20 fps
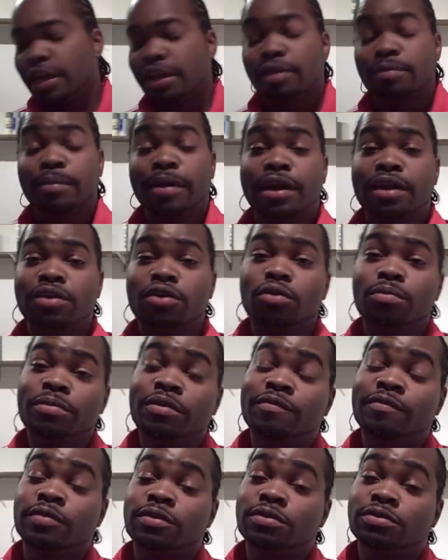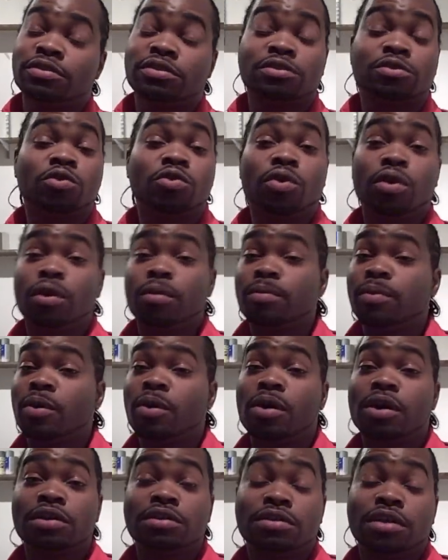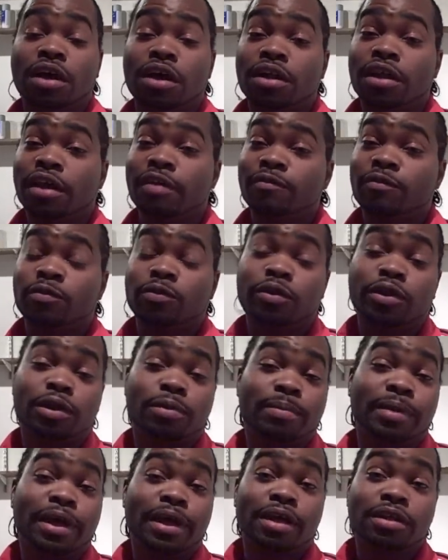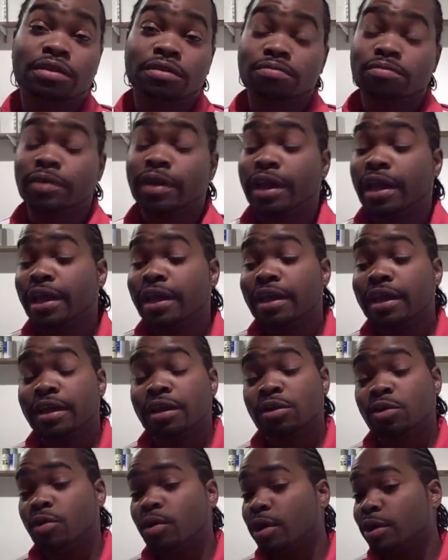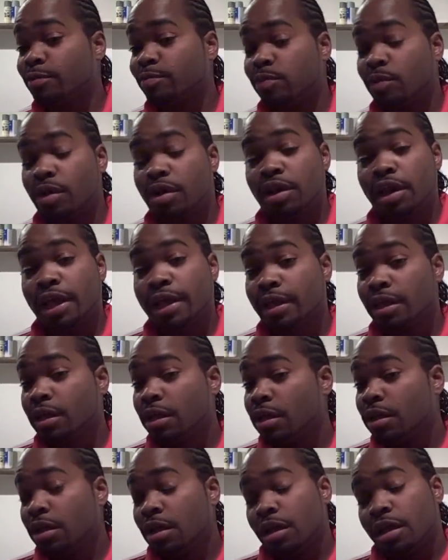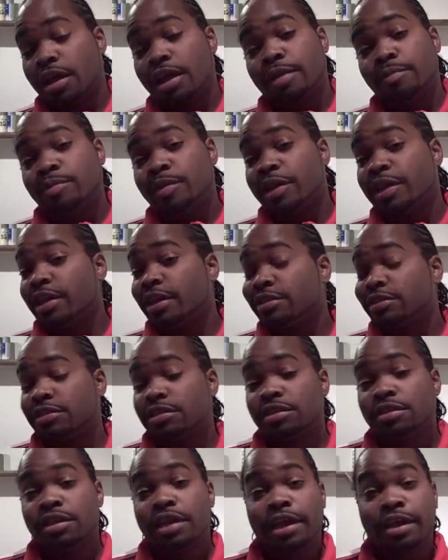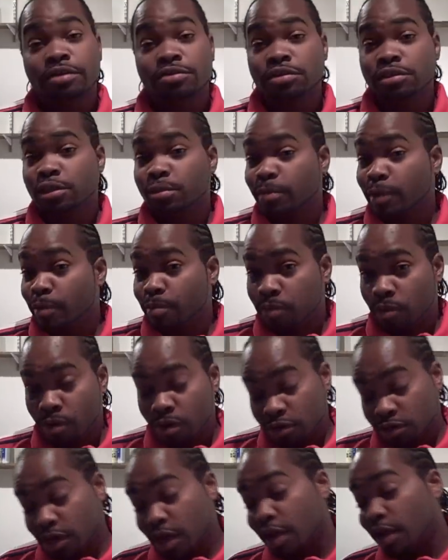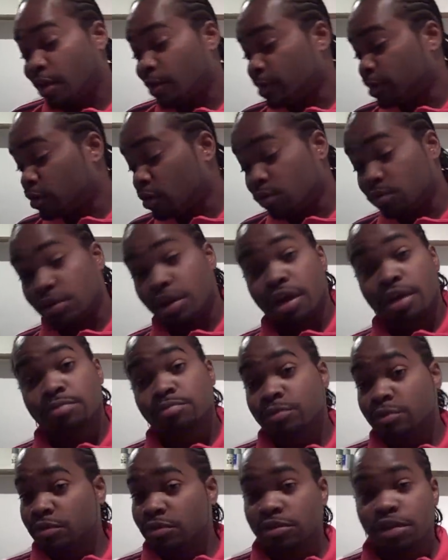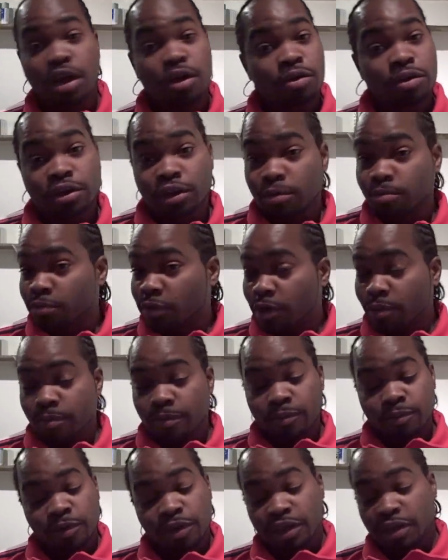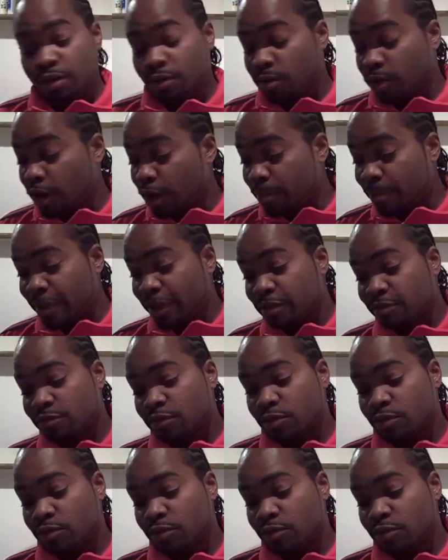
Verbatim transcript: Everybody know me for the just crunk parties, dog. Like for real, man. I, man, I ain't had the crunkest party. Like I ain't play that shit now, shit my fault. Y'all already know, dog. I'm talking, I'm, I'm getting you up, man.